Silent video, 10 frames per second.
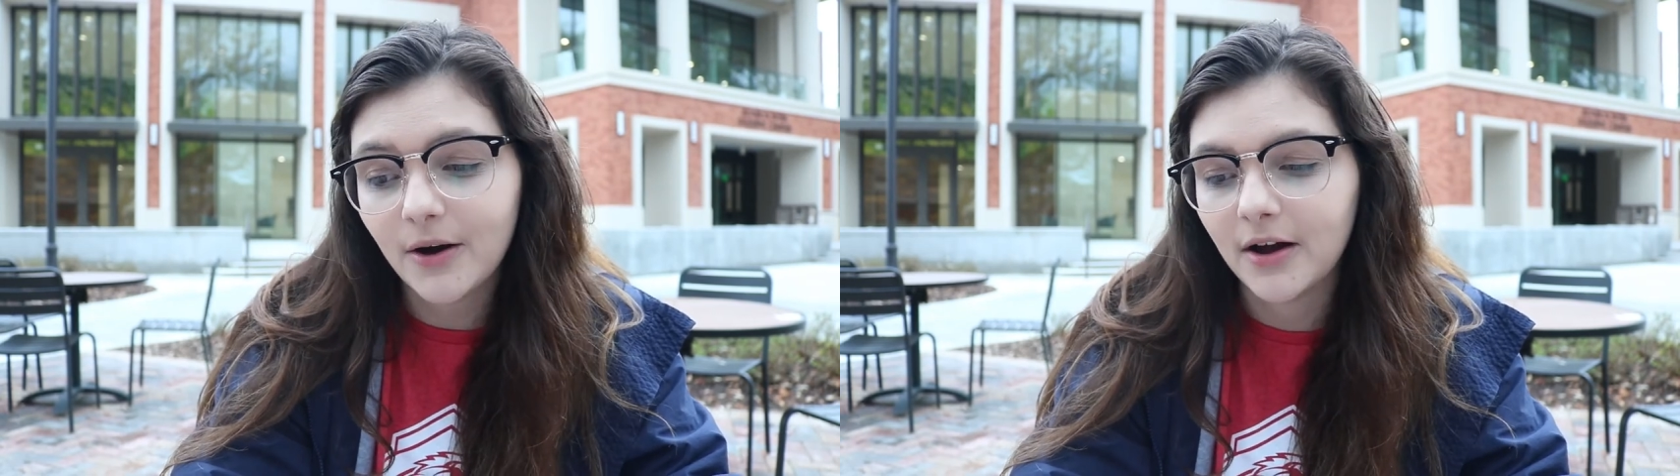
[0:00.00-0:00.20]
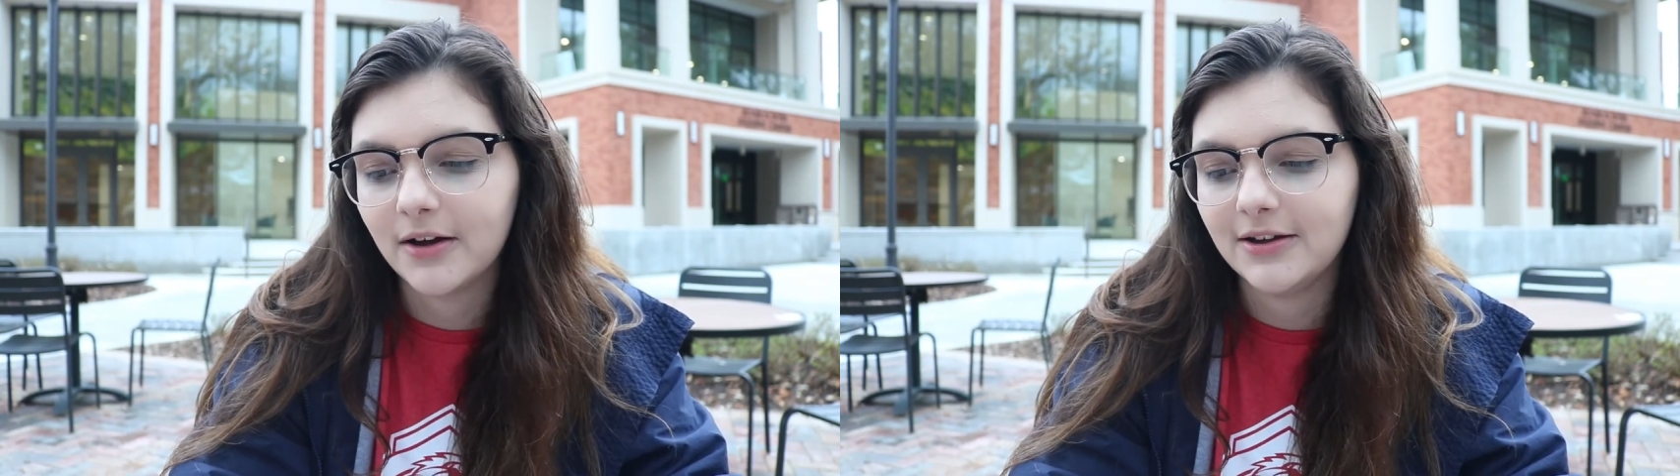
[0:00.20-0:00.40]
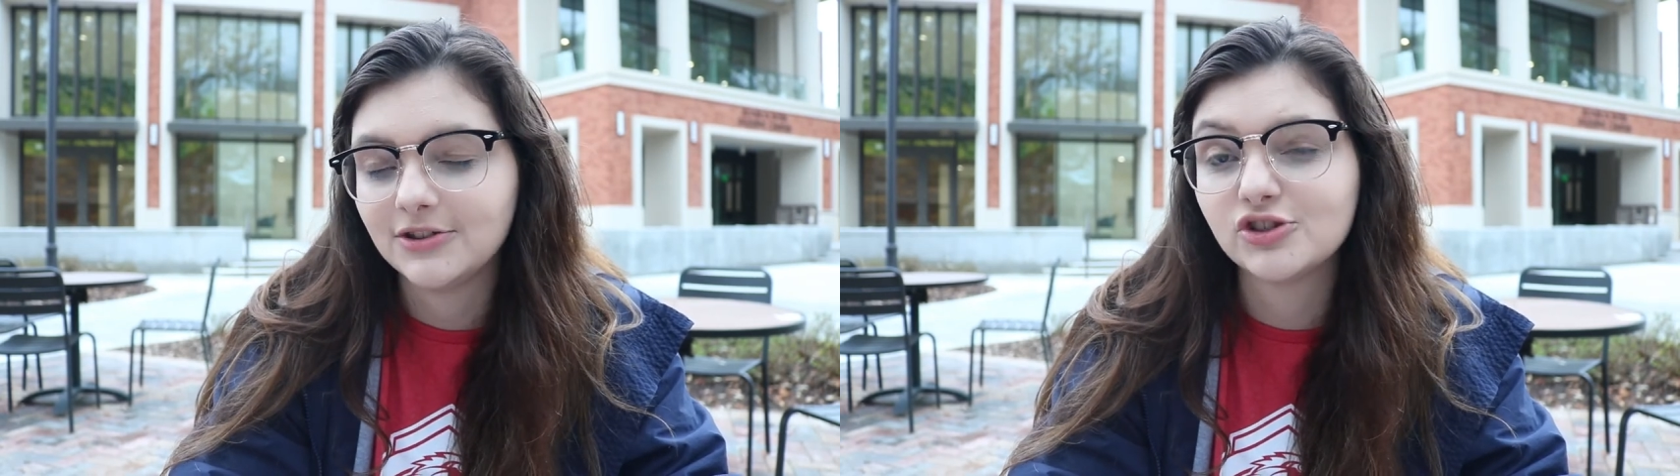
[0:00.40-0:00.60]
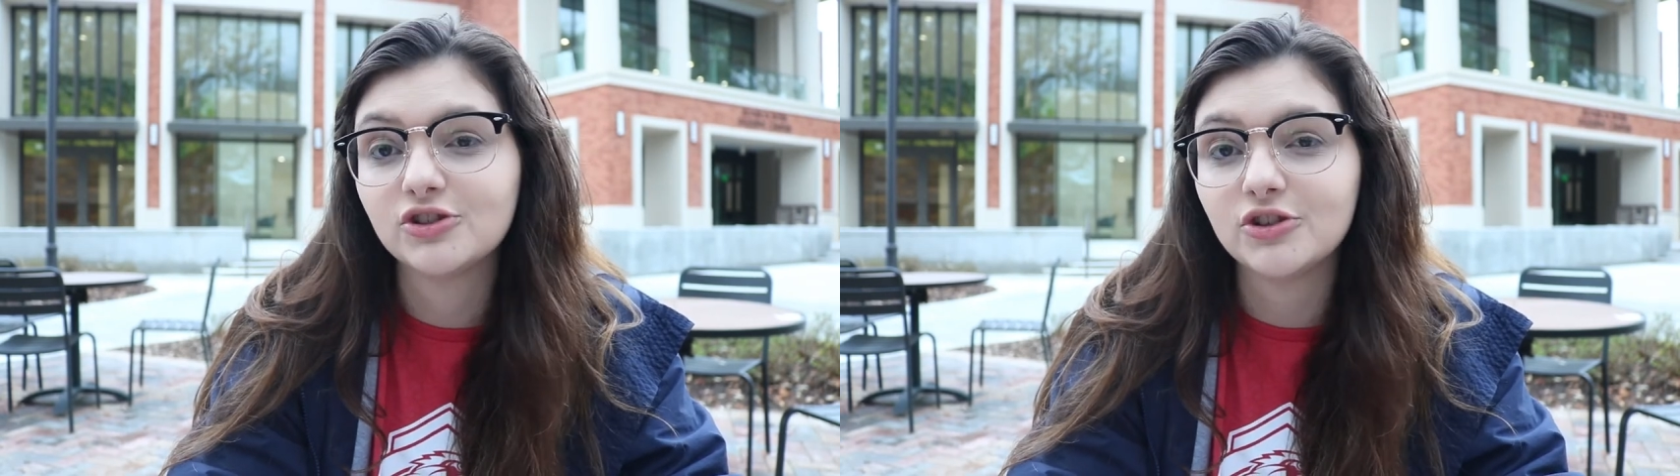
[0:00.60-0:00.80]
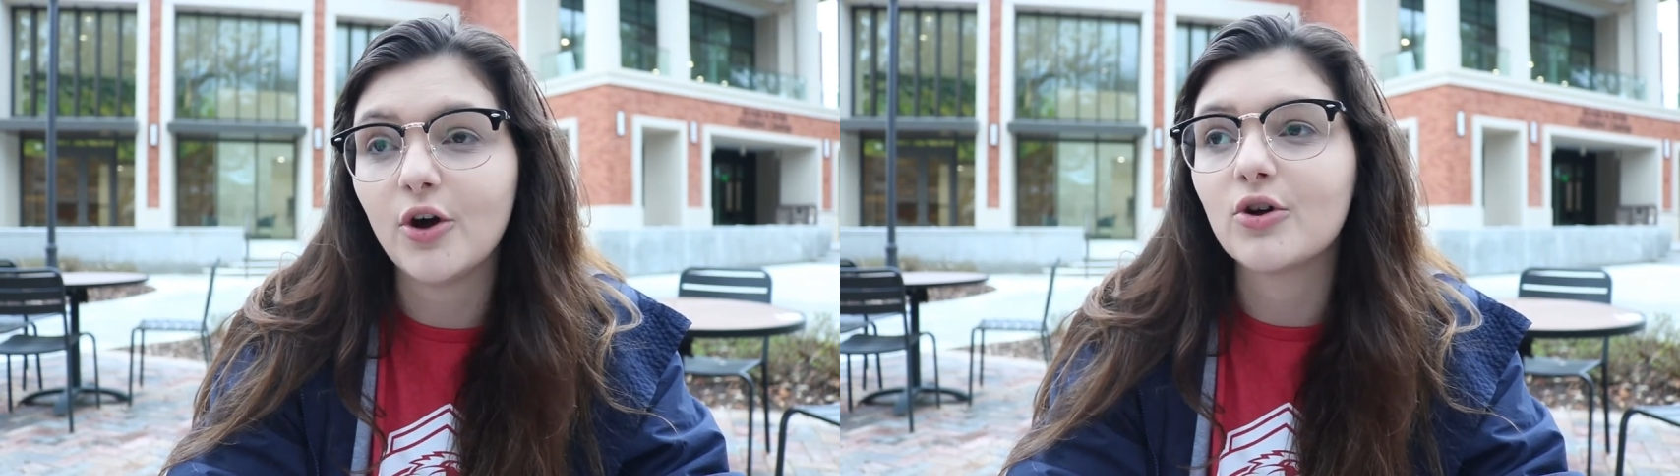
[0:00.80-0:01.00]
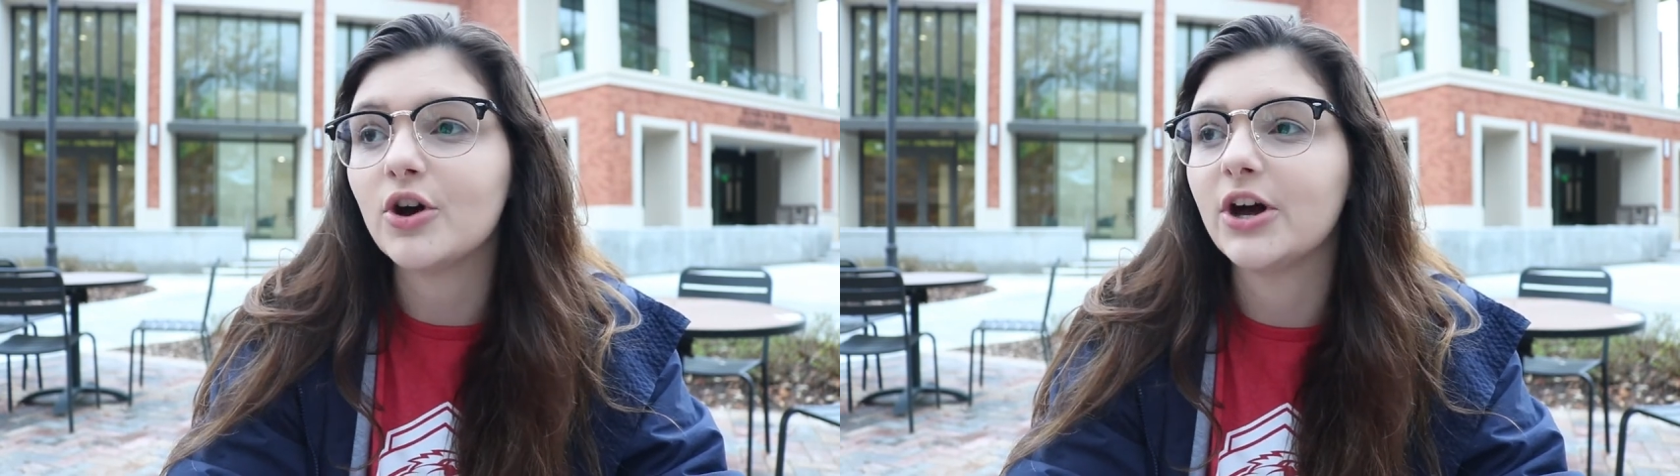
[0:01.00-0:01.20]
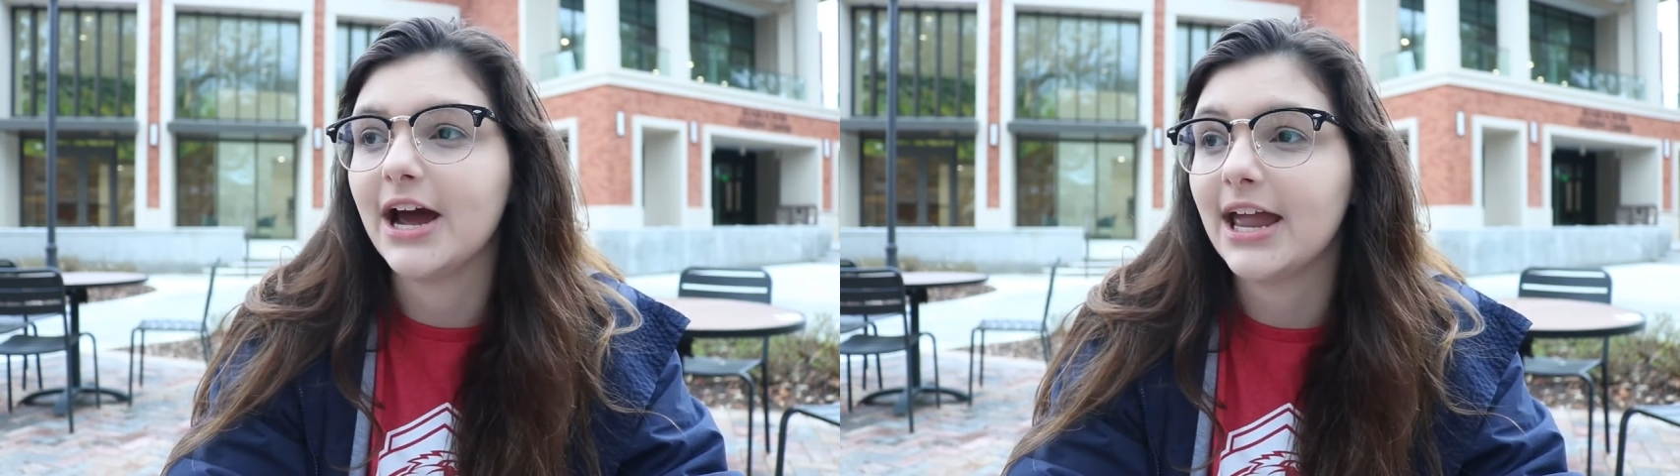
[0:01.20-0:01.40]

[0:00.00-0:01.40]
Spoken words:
Oh, it's so good.